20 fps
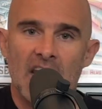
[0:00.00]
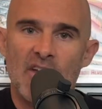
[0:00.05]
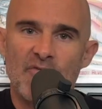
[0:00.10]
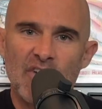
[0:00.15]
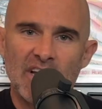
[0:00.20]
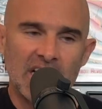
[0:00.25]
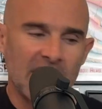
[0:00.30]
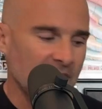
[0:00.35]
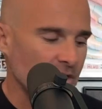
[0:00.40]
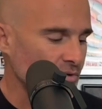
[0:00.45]
I
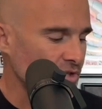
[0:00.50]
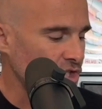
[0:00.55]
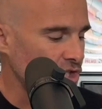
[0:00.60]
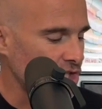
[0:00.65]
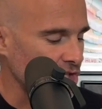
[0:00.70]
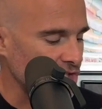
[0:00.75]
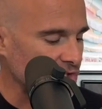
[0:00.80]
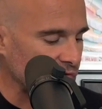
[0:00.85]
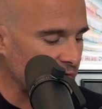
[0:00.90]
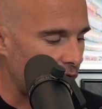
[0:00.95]
felt like it was
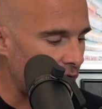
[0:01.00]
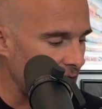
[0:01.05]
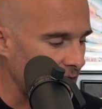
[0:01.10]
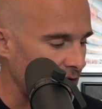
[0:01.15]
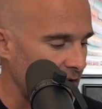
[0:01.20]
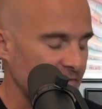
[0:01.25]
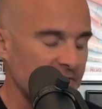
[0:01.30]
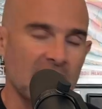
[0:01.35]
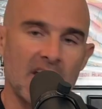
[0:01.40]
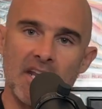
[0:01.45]
just long
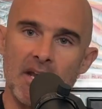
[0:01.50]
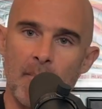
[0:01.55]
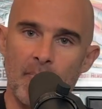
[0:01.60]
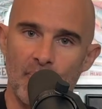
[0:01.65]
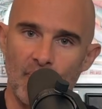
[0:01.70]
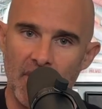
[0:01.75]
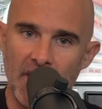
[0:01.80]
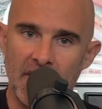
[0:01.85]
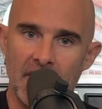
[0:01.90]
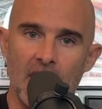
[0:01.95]
enough to kind of
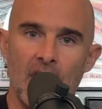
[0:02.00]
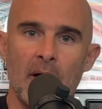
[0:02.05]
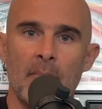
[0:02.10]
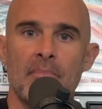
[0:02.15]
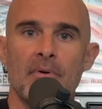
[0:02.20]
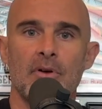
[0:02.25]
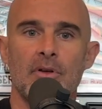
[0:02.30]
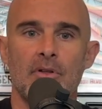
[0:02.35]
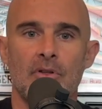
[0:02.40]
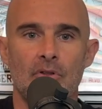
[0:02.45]
break
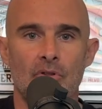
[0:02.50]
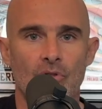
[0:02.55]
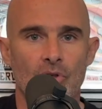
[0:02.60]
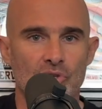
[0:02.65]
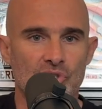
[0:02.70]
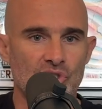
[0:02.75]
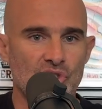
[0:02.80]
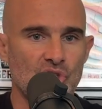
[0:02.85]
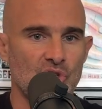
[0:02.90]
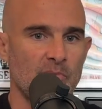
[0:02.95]
up
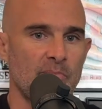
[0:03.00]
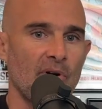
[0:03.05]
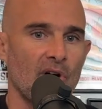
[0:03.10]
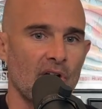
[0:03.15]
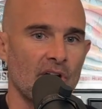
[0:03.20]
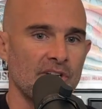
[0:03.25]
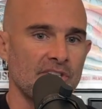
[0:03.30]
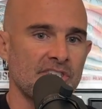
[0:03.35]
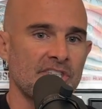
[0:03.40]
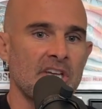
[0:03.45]
those two
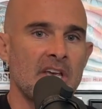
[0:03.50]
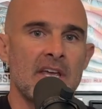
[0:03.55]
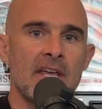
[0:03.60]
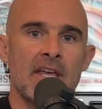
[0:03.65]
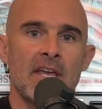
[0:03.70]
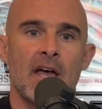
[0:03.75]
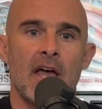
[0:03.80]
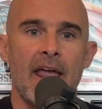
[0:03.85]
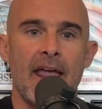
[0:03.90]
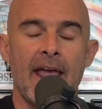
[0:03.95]
parts.
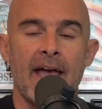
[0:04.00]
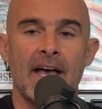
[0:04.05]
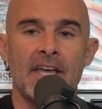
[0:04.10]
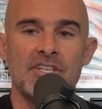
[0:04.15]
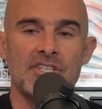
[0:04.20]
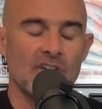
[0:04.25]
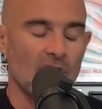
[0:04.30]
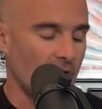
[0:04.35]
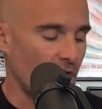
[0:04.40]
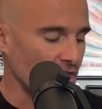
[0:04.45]

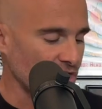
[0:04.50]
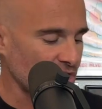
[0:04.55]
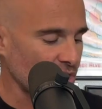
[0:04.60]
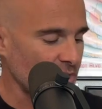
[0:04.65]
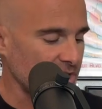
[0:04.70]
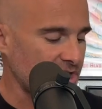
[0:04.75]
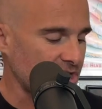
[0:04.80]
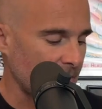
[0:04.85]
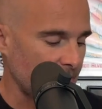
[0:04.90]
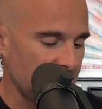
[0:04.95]
And also
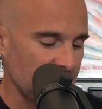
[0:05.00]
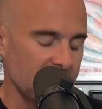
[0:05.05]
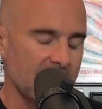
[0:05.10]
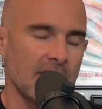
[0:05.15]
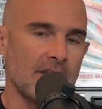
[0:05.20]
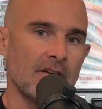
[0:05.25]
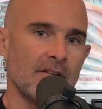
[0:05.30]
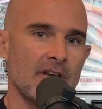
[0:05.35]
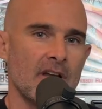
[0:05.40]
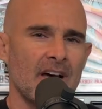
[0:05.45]
it's something
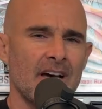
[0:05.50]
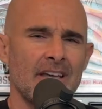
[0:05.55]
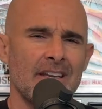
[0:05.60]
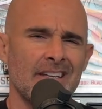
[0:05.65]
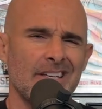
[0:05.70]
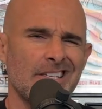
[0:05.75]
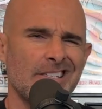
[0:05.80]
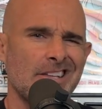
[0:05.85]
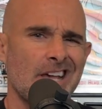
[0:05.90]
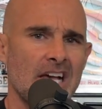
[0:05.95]
that you're not
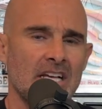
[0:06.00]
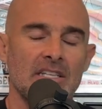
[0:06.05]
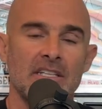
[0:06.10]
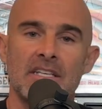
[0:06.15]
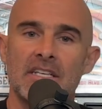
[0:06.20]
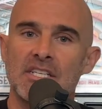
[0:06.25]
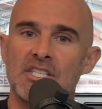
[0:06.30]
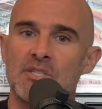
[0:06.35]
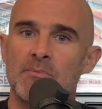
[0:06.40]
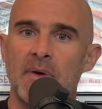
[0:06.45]

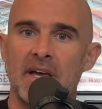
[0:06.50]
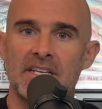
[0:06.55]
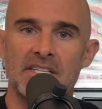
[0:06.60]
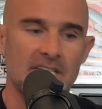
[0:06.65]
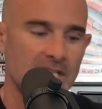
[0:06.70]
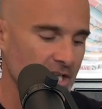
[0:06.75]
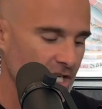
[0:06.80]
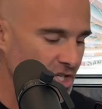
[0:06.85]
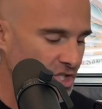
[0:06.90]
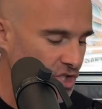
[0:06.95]
exactly
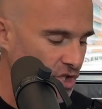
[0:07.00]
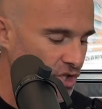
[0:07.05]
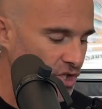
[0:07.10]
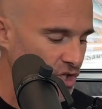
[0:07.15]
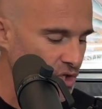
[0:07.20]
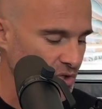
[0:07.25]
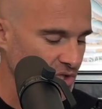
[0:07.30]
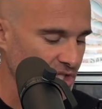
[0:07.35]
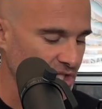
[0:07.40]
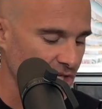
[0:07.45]
expecting because you're
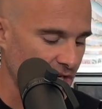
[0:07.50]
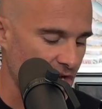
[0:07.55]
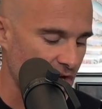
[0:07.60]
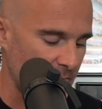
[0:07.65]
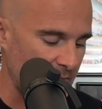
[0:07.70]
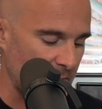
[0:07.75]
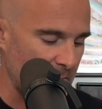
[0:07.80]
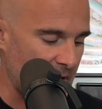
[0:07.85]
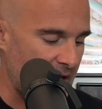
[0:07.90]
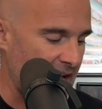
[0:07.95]
used to
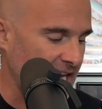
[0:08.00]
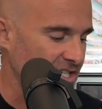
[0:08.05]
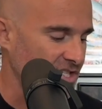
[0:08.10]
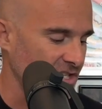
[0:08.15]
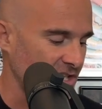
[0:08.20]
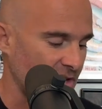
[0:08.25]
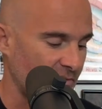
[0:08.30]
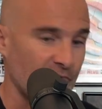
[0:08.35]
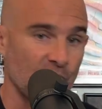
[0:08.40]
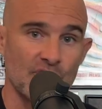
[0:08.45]
coming back
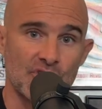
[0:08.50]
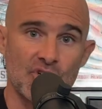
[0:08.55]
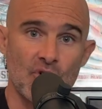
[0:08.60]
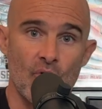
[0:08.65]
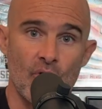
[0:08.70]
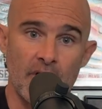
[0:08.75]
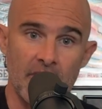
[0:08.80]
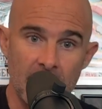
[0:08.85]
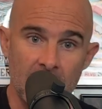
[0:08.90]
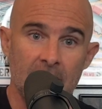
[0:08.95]
to the first
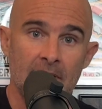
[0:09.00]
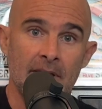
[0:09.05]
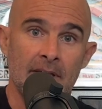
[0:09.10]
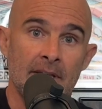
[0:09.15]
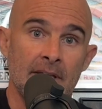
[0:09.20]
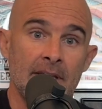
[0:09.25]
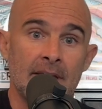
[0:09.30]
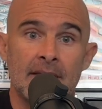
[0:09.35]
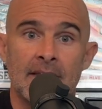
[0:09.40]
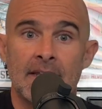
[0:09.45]
chord
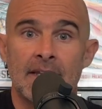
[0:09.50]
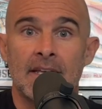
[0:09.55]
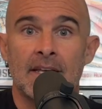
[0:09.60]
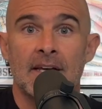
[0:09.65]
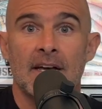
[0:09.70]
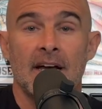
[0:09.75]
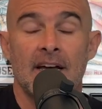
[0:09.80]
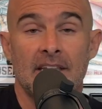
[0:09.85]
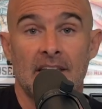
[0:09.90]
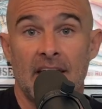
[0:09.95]

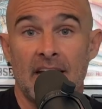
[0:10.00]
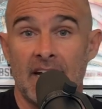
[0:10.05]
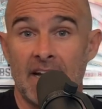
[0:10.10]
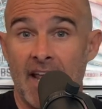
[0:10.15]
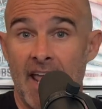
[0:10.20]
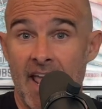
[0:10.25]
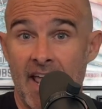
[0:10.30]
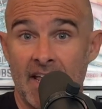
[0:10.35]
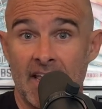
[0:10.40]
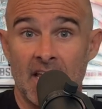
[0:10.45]
and let it
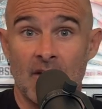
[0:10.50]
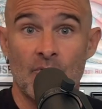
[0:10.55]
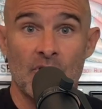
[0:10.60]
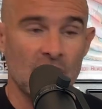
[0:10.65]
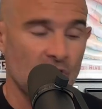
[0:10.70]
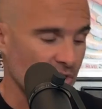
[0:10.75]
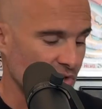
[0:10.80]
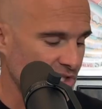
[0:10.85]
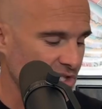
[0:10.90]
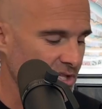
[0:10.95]
hanging when
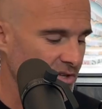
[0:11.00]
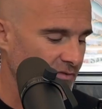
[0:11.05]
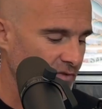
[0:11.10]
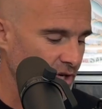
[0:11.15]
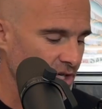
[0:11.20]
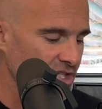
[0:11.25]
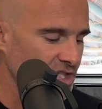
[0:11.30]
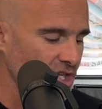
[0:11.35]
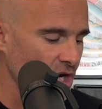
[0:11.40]
it goes to the verse.